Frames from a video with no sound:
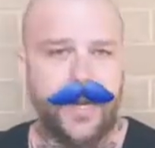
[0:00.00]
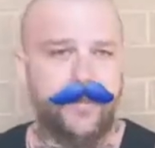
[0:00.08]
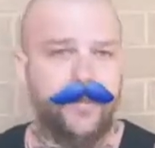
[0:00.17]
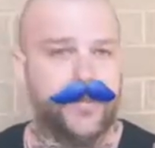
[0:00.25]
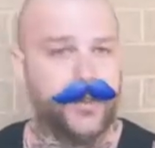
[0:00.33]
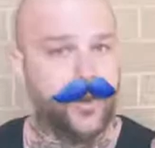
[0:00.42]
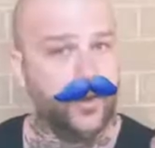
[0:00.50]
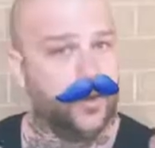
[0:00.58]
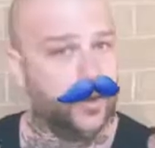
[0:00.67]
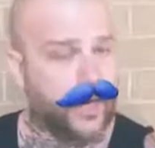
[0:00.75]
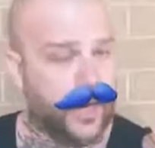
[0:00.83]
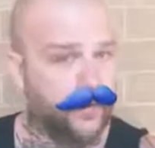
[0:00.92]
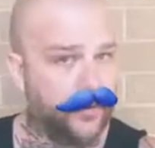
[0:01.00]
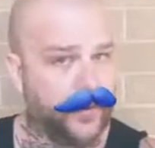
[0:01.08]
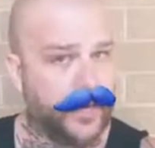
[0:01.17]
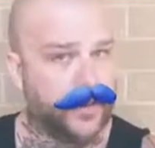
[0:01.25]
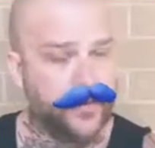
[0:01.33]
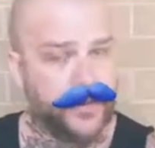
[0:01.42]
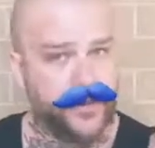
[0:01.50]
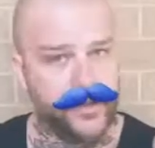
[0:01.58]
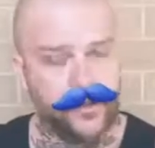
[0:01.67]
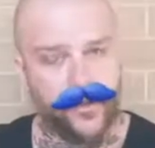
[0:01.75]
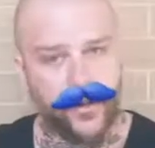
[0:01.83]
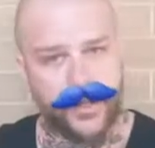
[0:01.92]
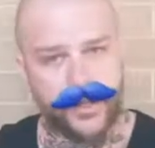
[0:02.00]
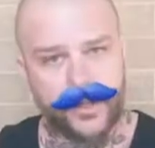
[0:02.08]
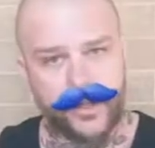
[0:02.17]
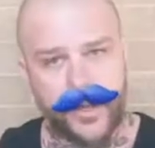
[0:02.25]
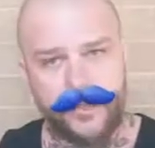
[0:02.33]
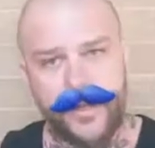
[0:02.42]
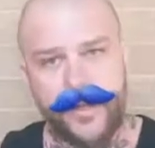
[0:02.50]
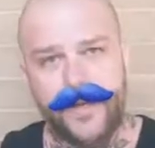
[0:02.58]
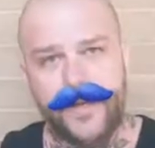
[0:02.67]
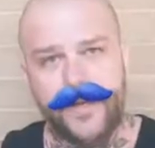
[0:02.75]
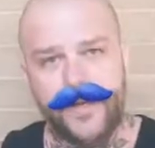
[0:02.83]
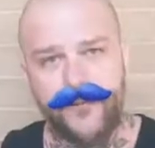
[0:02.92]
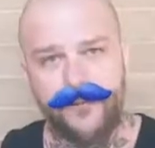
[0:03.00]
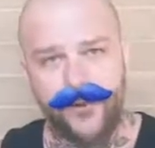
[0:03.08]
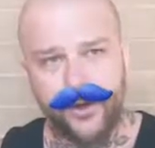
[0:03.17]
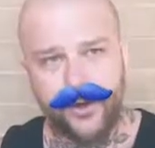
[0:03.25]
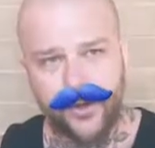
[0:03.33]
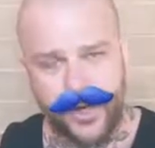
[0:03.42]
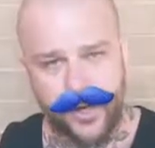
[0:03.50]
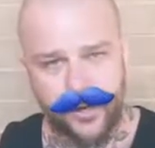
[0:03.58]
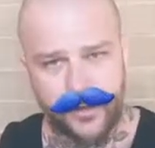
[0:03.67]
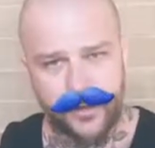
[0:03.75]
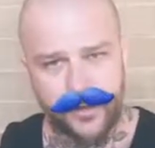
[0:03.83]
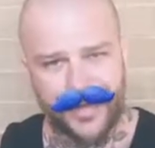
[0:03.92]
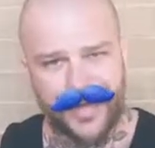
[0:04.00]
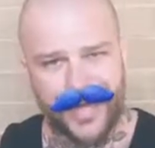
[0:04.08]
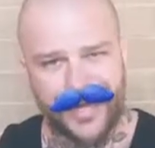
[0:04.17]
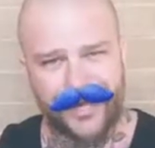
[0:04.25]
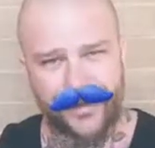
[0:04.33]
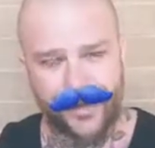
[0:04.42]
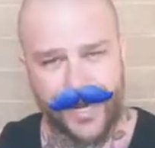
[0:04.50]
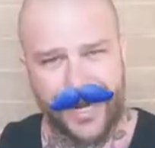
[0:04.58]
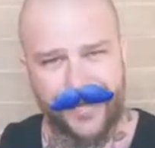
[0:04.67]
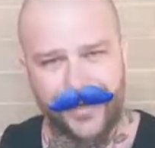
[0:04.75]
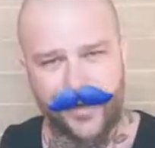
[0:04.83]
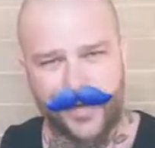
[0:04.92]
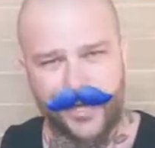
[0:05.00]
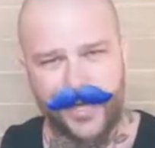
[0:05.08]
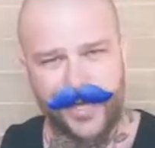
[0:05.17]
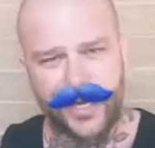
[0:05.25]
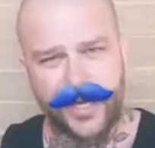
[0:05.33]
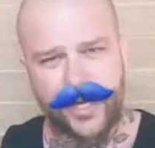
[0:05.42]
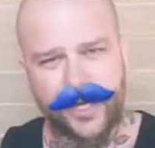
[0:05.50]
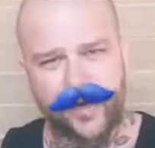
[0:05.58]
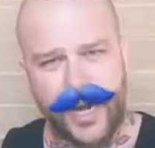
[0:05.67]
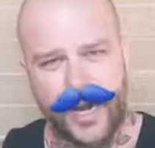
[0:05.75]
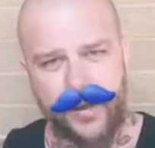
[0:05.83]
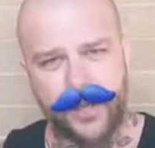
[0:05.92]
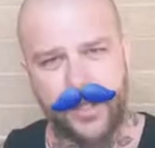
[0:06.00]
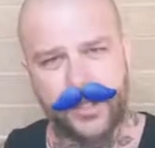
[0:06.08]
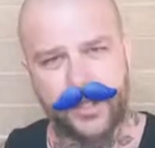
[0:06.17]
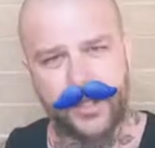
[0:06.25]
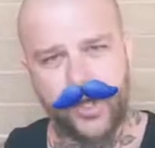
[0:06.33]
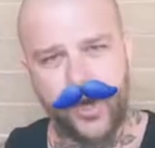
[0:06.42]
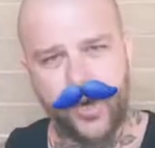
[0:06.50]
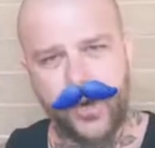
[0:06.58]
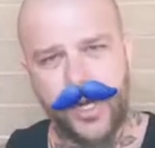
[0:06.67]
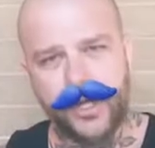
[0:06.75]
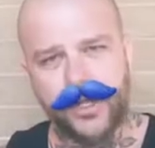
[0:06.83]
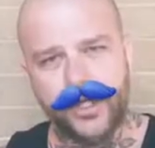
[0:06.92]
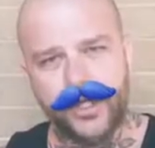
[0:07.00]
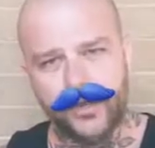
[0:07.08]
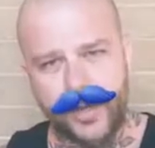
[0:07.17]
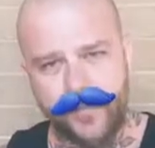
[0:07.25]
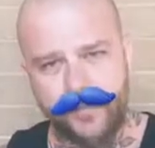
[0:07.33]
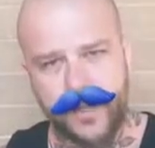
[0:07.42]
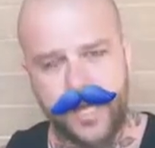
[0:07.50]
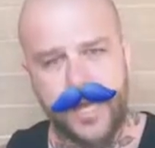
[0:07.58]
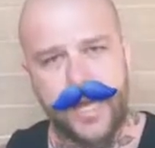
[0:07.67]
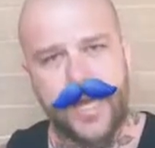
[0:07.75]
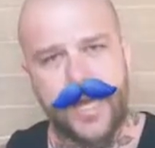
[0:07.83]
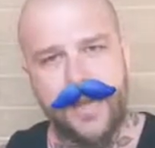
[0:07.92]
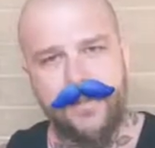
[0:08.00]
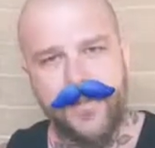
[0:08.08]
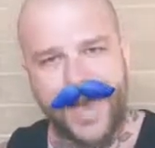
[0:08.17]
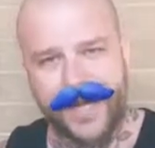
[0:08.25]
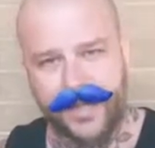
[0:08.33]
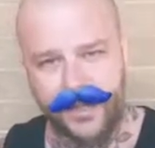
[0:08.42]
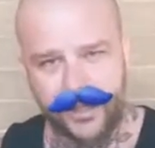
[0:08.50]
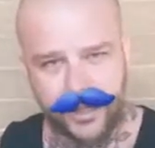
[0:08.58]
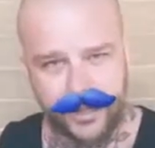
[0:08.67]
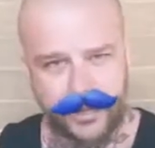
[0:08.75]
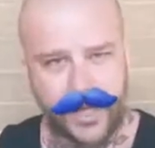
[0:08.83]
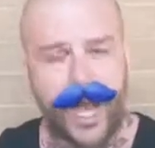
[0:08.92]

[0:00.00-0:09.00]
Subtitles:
So I would recommend the New York strip. If you're there, you got to try their king crab snow shrimp mac and cheese.